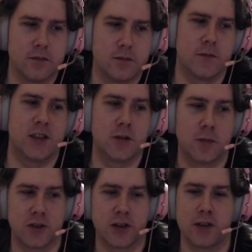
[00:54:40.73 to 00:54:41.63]
there's not
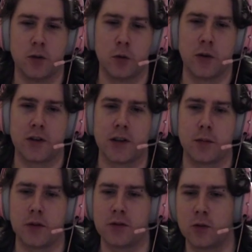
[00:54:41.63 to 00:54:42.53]
much I can do about that.
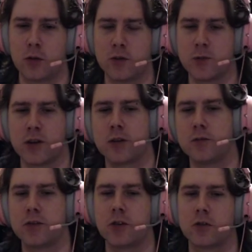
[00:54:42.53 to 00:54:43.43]
But you're always welcome
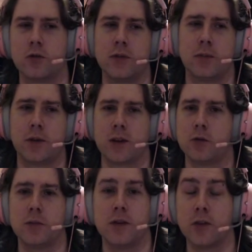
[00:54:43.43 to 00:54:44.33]
to talk to me, play
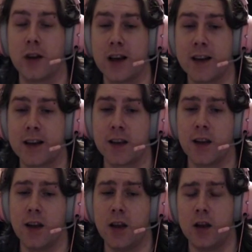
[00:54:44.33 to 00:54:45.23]
with me if you like.
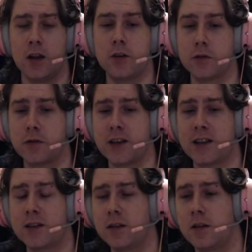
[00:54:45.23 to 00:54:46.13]
Don't forget,
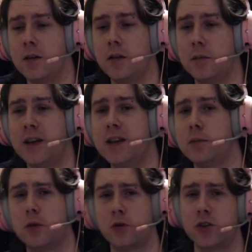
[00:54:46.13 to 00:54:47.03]
make a
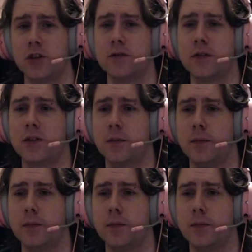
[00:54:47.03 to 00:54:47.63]
merchant.